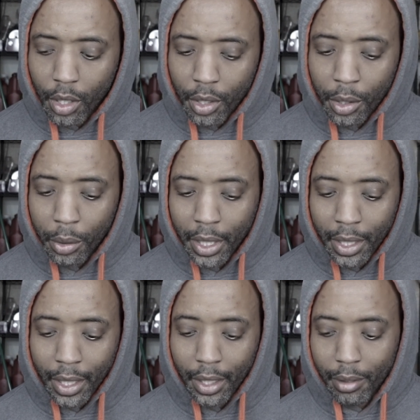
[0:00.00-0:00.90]
you can
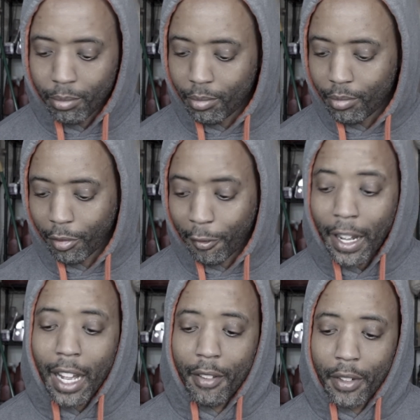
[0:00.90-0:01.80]
get
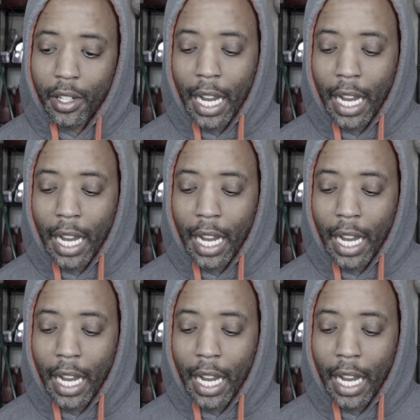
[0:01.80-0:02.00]
5